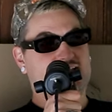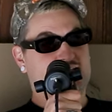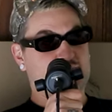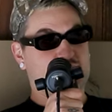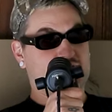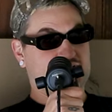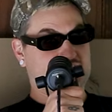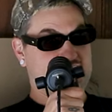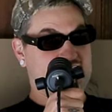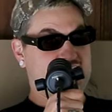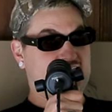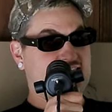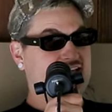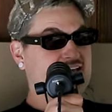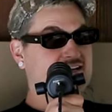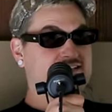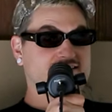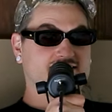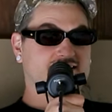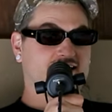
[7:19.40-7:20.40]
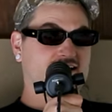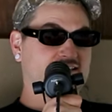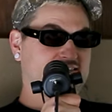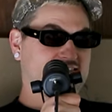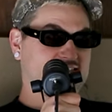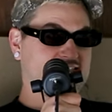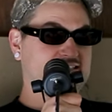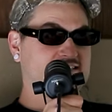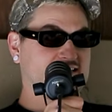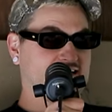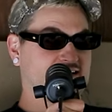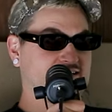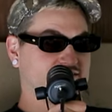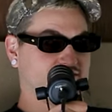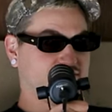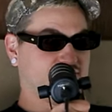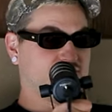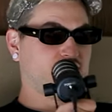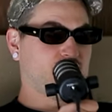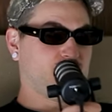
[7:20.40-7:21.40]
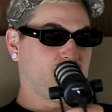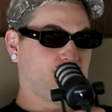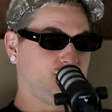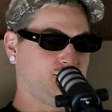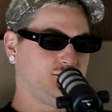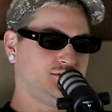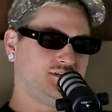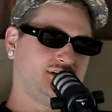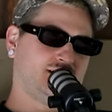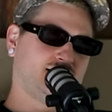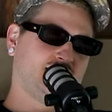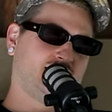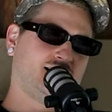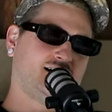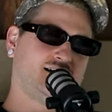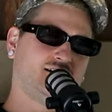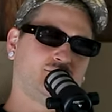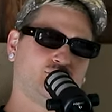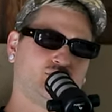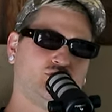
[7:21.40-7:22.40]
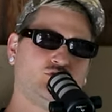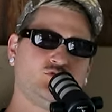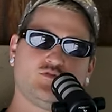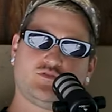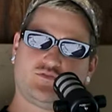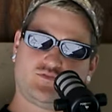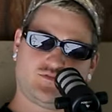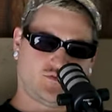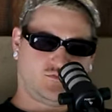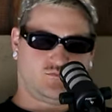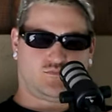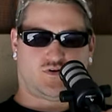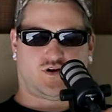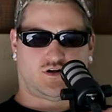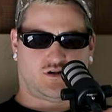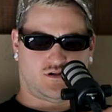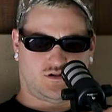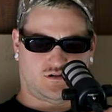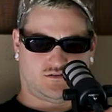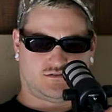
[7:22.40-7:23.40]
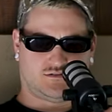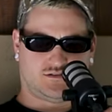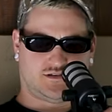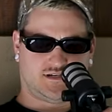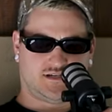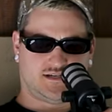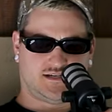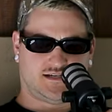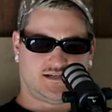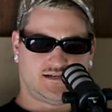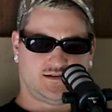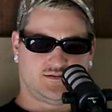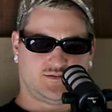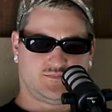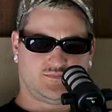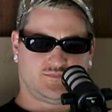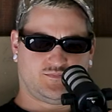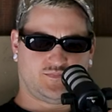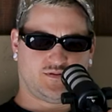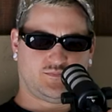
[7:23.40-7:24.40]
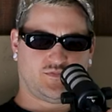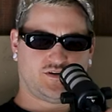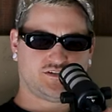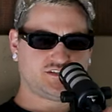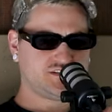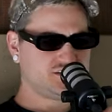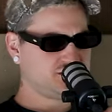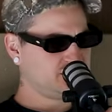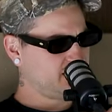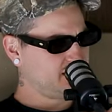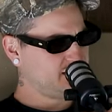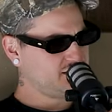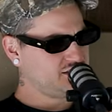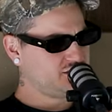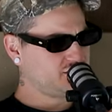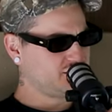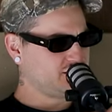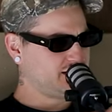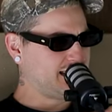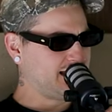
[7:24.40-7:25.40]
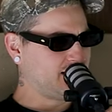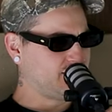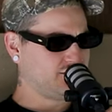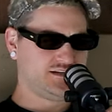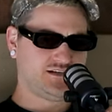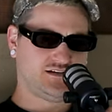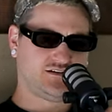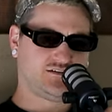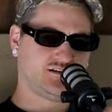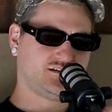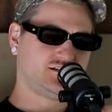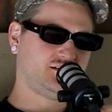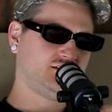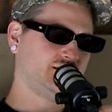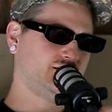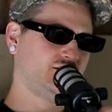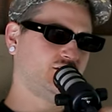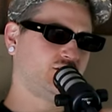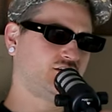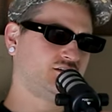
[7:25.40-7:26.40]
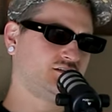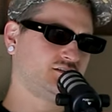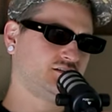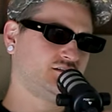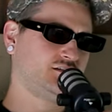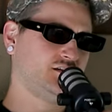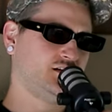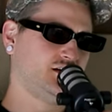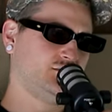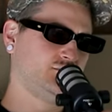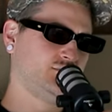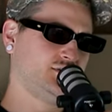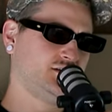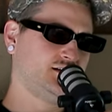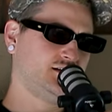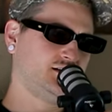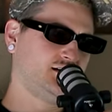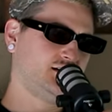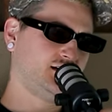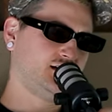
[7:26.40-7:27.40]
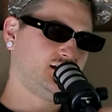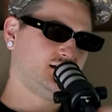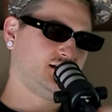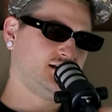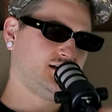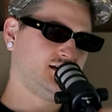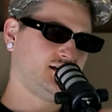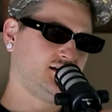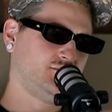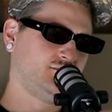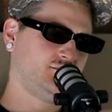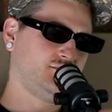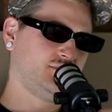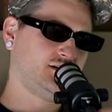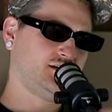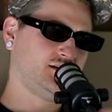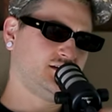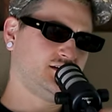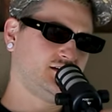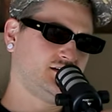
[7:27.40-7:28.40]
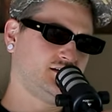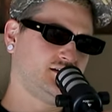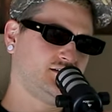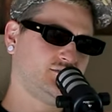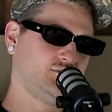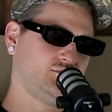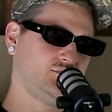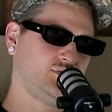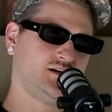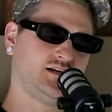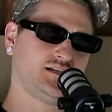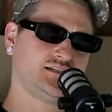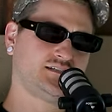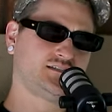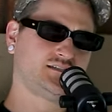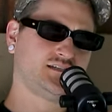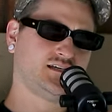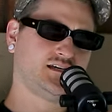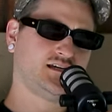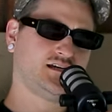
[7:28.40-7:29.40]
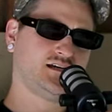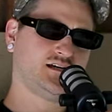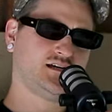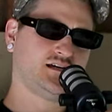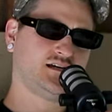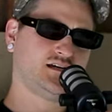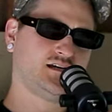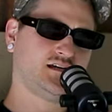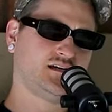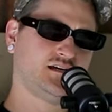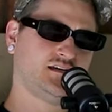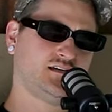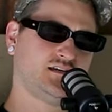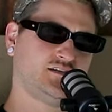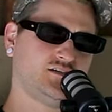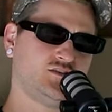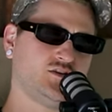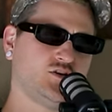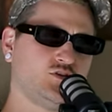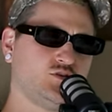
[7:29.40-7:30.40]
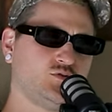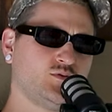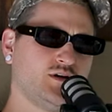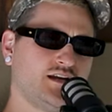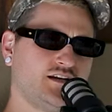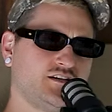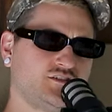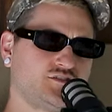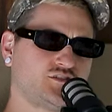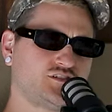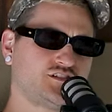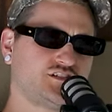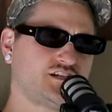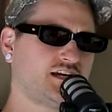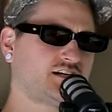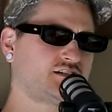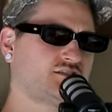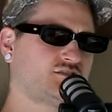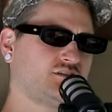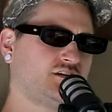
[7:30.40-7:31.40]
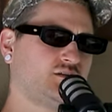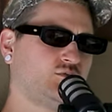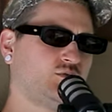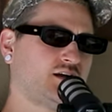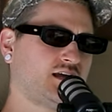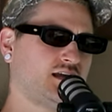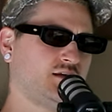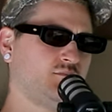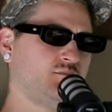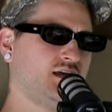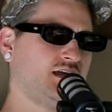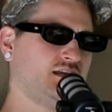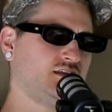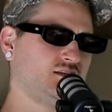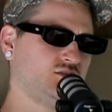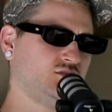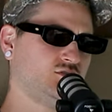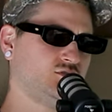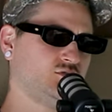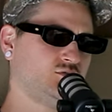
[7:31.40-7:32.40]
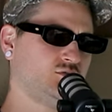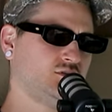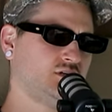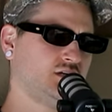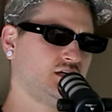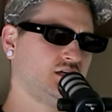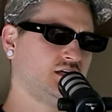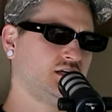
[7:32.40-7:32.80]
day, but yeah. yeah. that is not the day to go. No. Uh, beautiful mall, uh, but much has changed. You're now here at Glen Arden Club. Yes. yes. Um, but, uh, you know, you had a trajectory when I met you